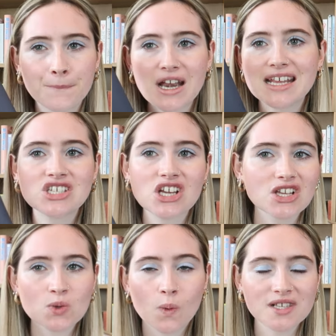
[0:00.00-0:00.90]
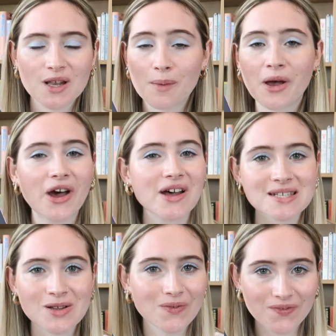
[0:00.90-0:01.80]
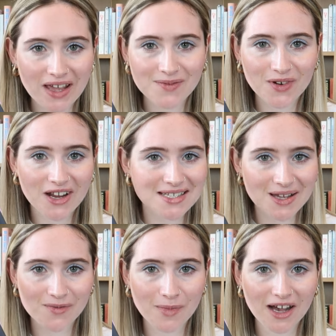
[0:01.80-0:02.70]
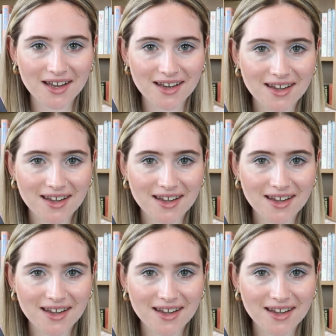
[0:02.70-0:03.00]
but it just wasn't a personal favourite of mine.